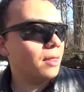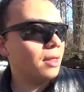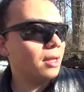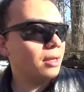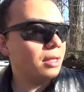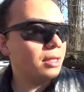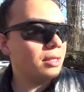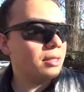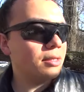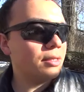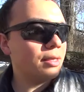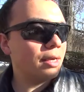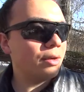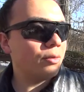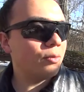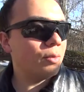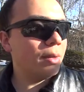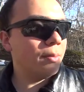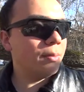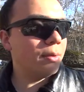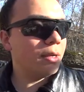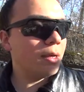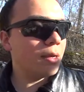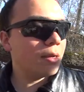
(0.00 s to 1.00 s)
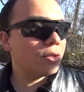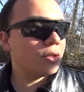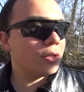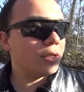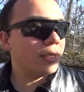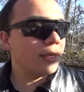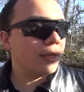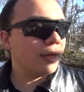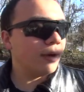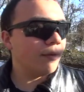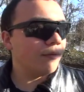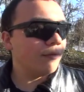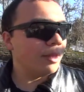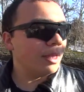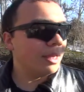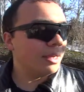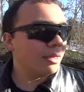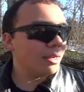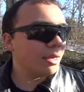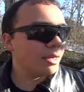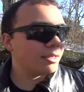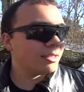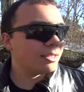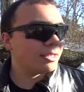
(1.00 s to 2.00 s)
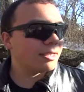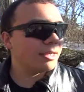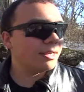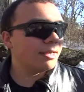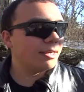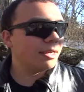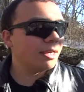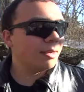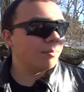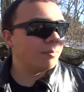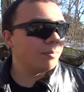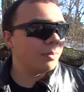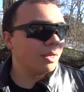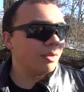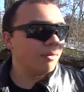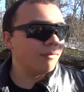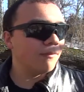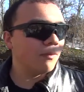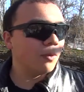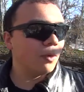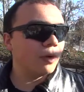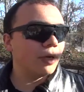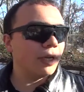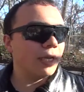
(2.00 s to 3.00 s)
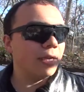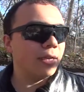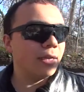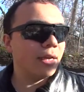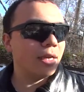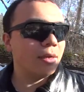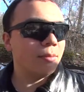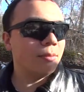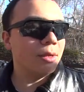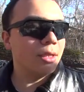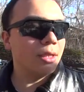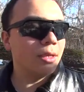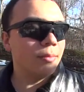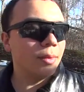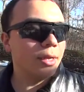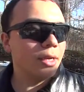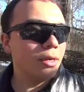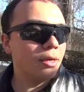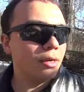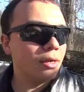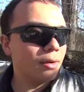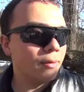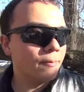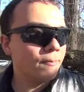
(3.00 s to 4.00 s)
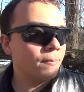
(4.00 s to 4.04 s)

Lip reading: This is a reproduction of the Nazi MP40 9mm.